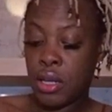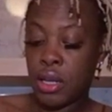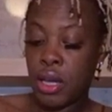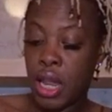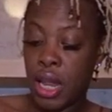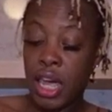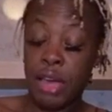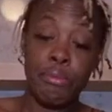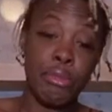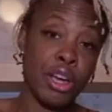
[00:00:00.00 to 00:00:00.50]

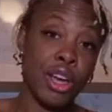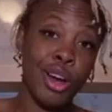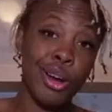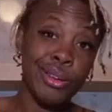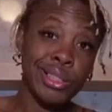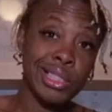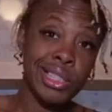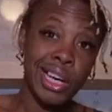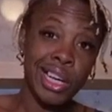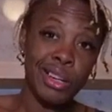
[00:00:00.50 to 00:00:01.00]
I like my
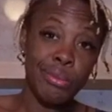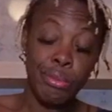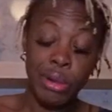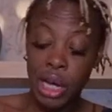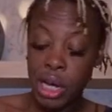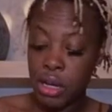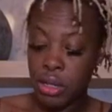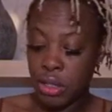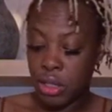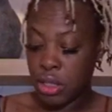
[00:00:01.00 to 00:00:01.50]
curries kind of
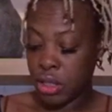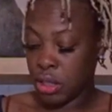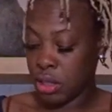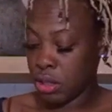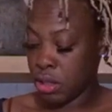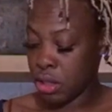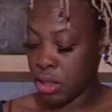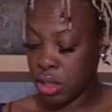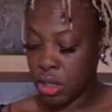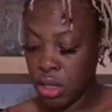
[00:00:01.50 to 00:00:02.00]
mild.
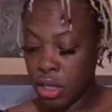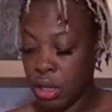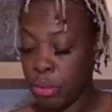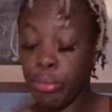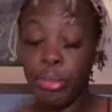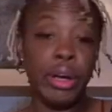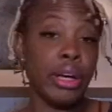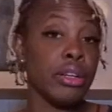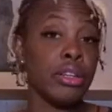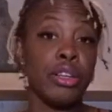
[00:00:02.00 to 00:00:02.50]

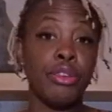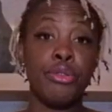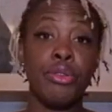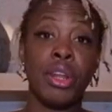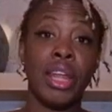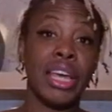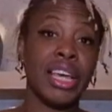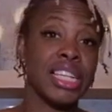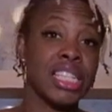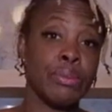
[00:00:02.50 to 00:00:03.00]
But if you
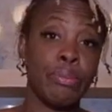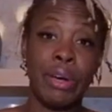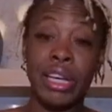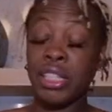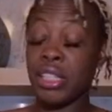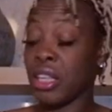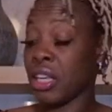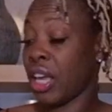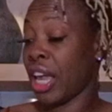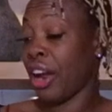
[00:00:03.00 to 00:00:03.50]
like it
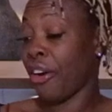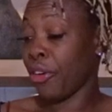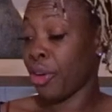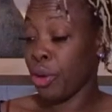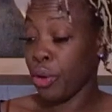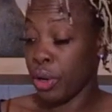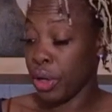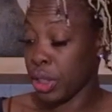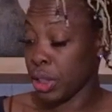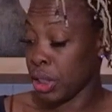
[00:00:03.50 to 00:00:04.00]
spicy, carry
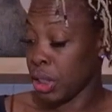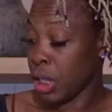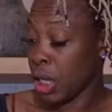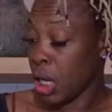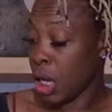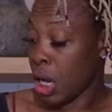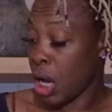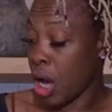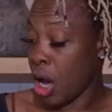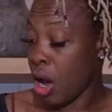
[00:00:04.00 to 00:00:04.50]
on.
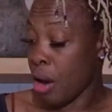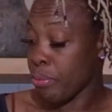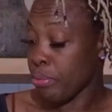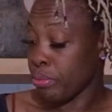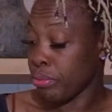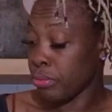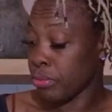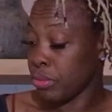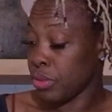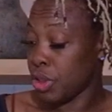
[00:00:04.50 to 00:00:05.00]

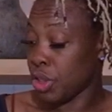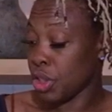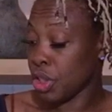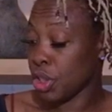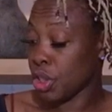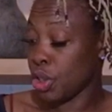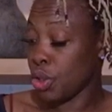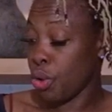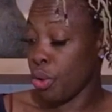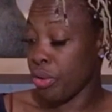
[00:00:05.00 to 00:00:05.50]

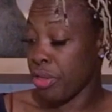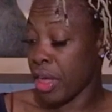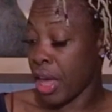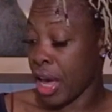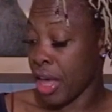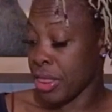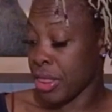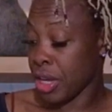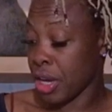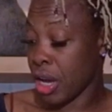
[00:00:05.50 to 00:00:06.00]
Just know
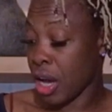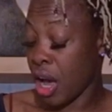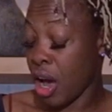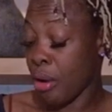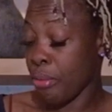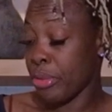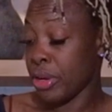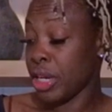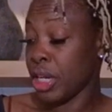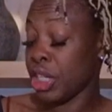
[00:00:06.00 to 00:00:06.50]
that the
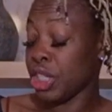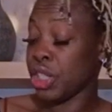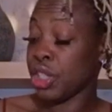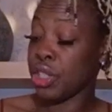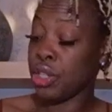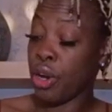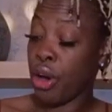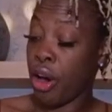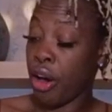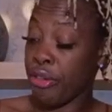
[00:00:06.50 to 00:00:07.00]

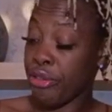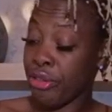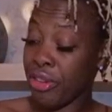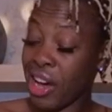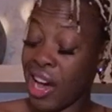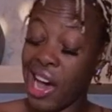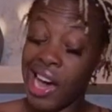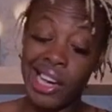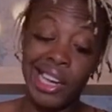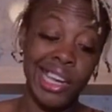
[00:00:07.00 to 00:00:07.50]
combination of
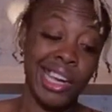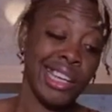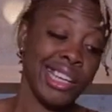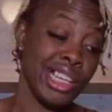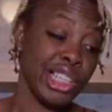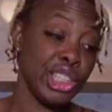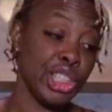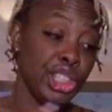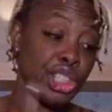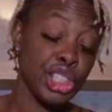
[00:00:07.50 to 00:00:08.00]
cayenne
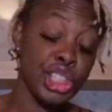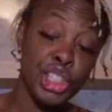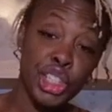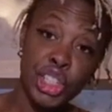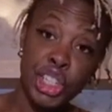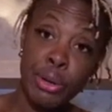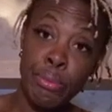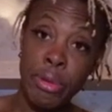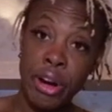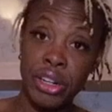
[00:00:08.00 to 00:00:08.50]
and ginger
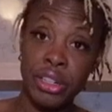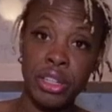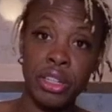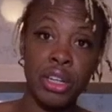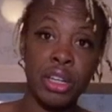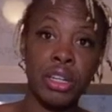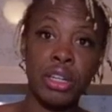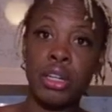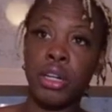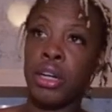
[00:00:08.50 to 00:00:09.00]
in
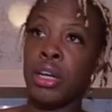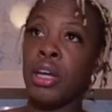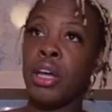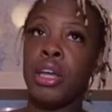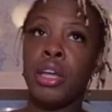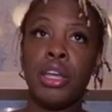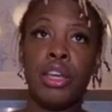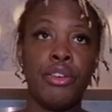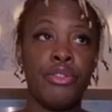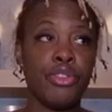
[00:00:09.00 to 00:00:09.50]
particular,
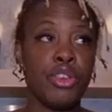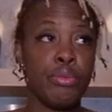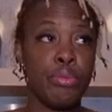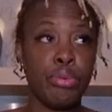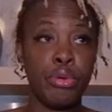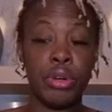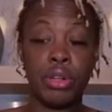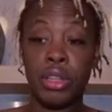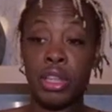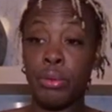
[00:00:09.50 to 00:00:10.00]
if you
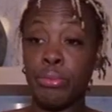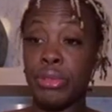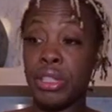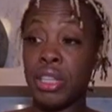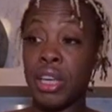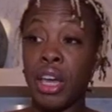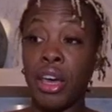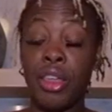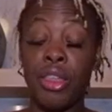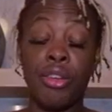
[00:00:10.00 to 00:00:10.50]
put them
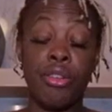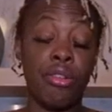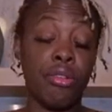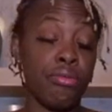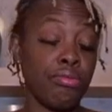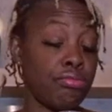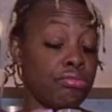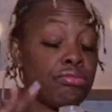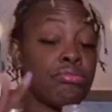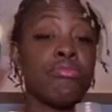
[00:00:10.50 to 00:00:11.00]
together,
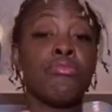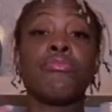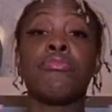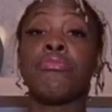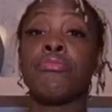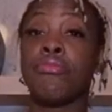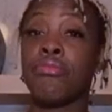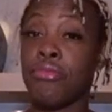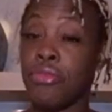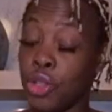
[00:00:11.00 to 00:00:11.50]

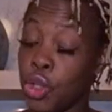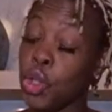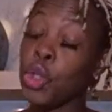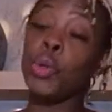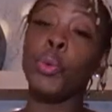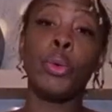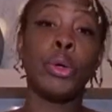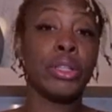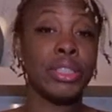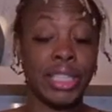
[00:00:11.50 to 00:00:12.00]

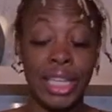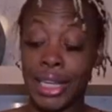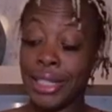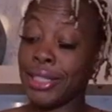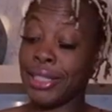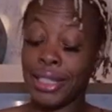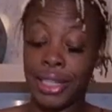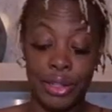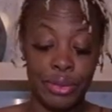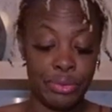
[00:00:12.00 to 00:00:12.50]
you will
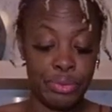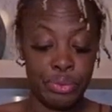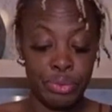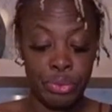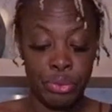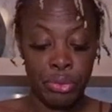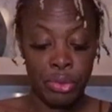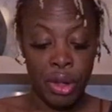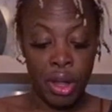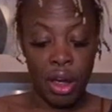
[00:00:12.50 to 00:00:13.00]
taste it.
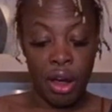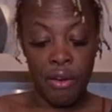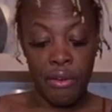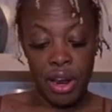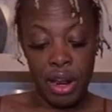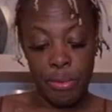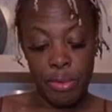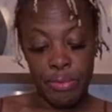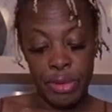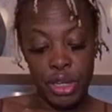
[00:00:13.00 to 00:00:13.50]
All right,
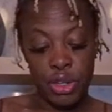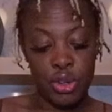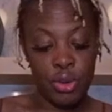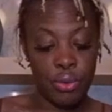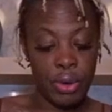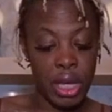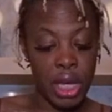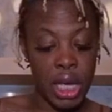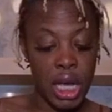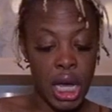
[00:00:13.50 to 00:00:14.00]
I'm going to be
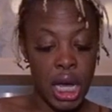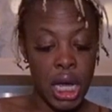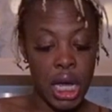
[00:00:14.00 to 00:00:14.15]
doing